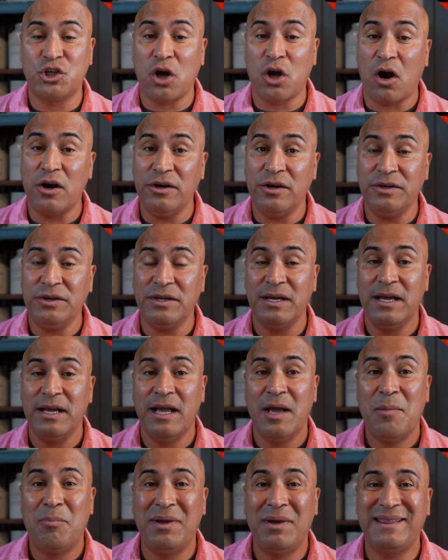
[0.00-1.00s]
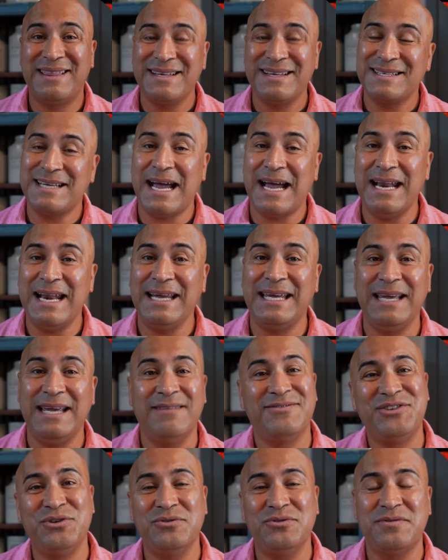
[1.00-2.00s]
chart, but this kind of
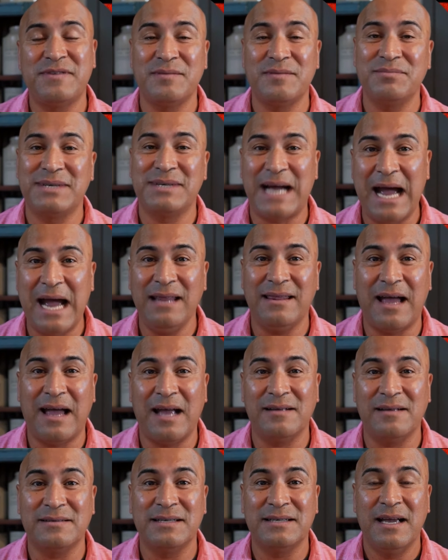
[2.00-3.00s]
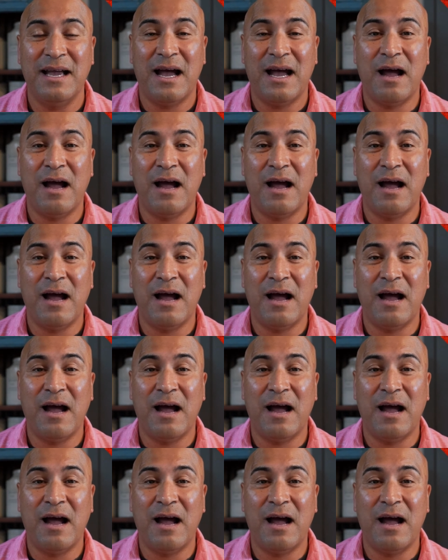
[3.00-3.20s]
gives you some guidelines